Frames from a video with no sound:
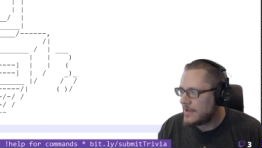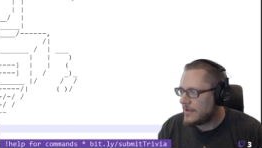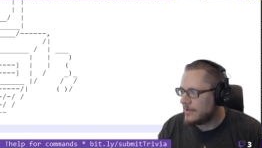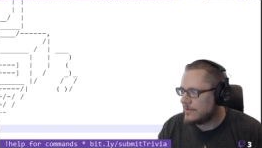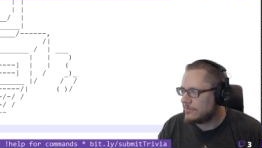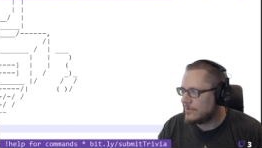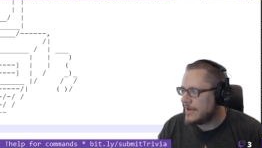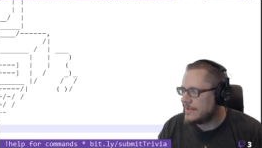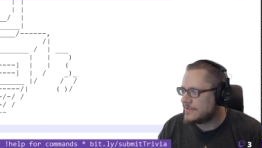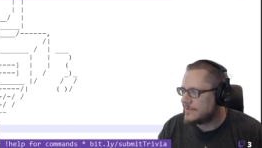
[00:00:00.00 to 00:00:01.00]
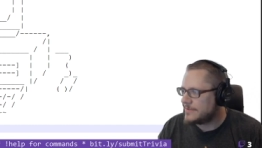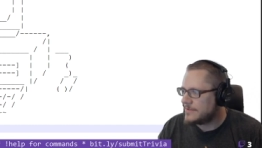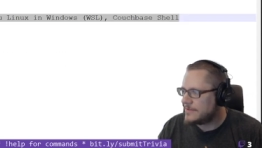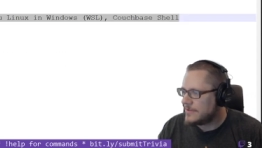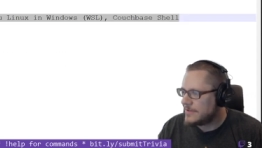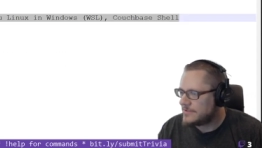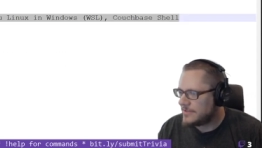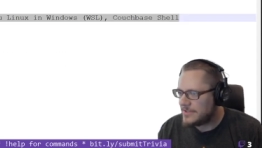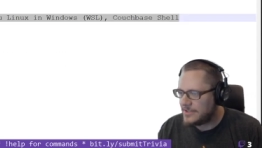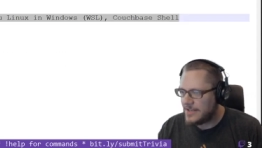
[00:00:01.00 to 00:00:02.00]
All right. So
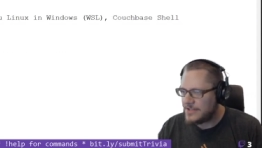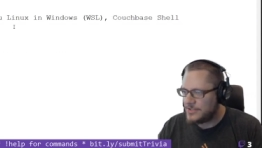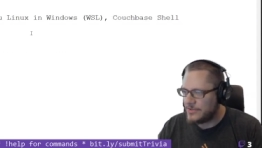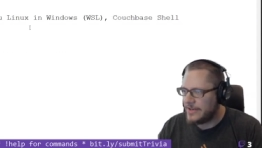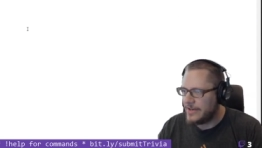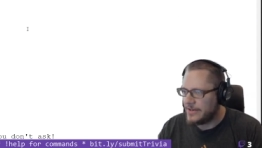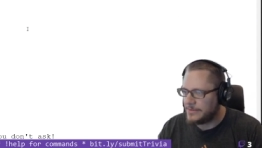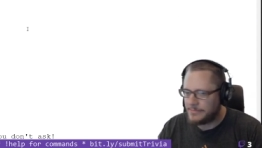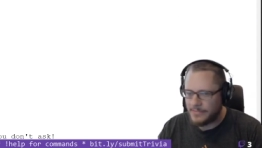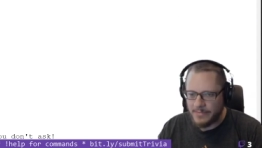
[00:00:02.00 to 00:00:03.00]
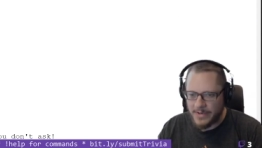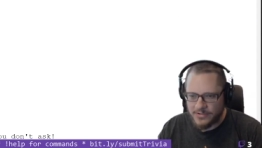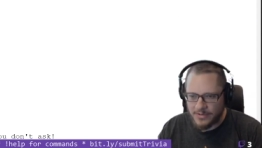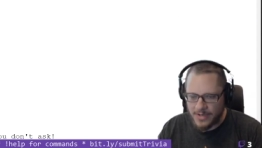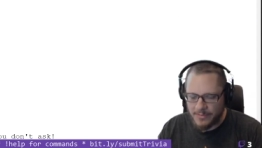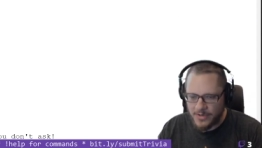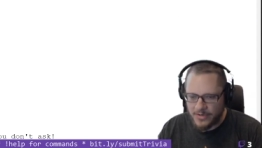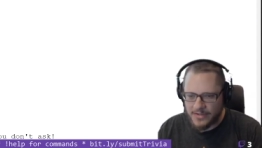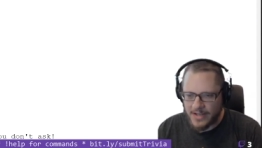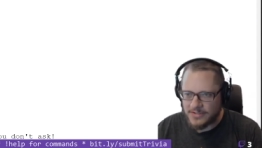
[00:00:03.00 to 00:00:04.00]
let's get into it here. Make sure I'm not
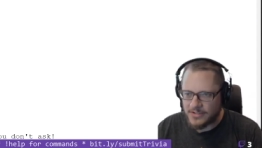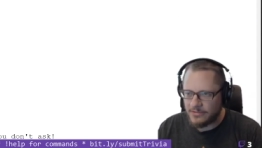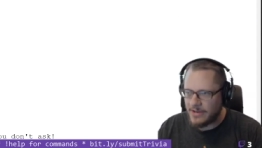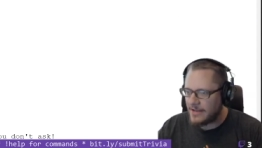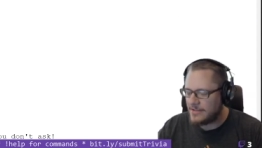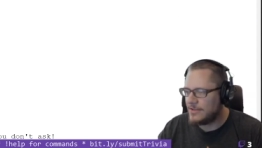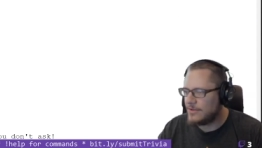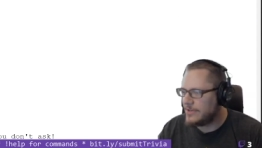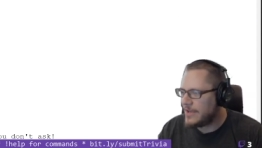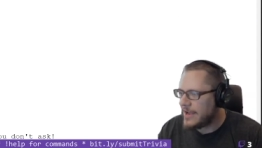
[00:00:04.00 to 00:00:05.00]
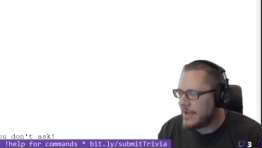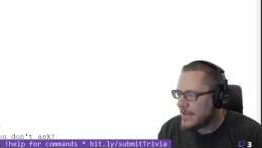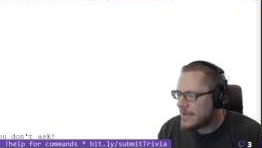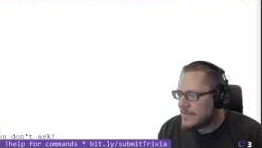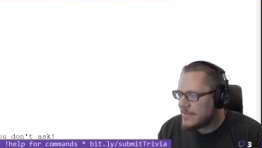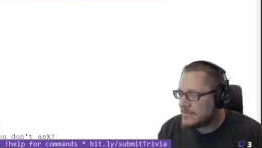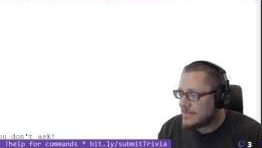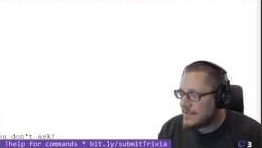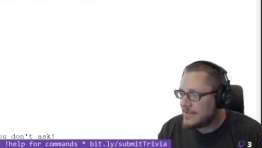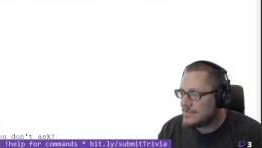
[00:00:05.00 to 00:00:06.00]
muted. That is correct. Okay. This
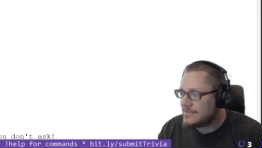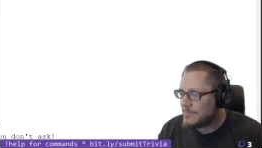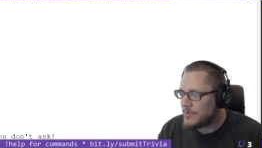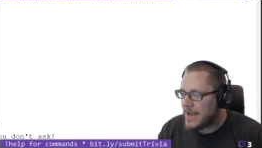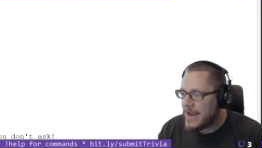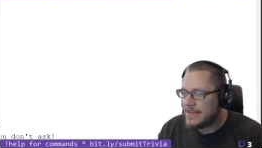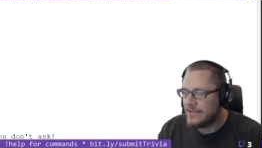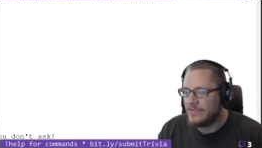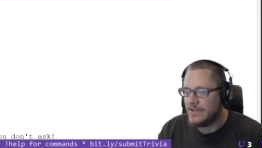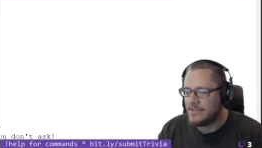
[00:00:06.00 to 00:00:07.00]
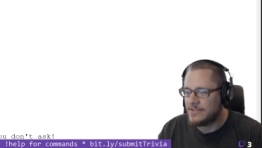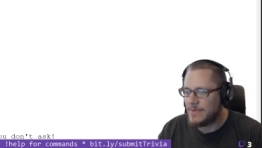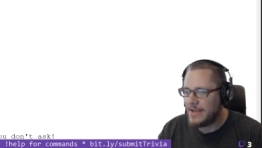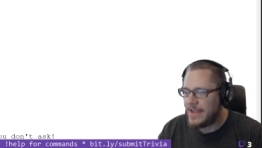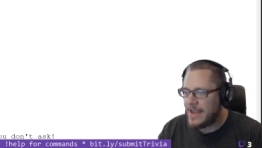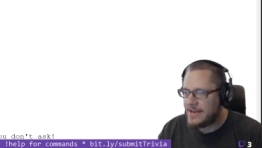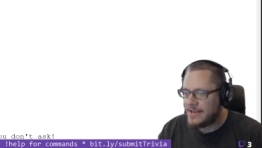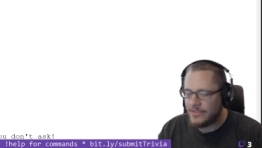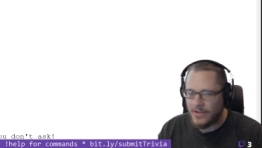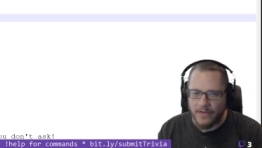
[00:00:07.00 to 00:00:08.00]
is number 80 of these. This is my
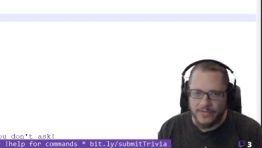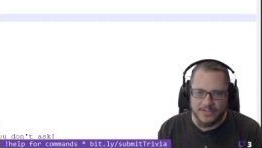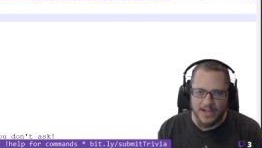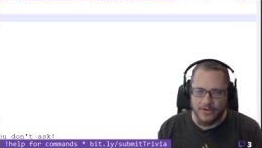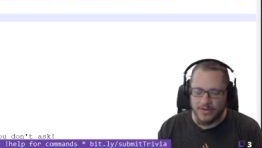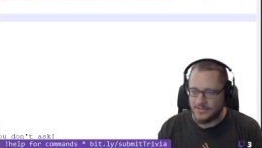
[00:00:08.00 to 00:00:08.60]
80th office hours.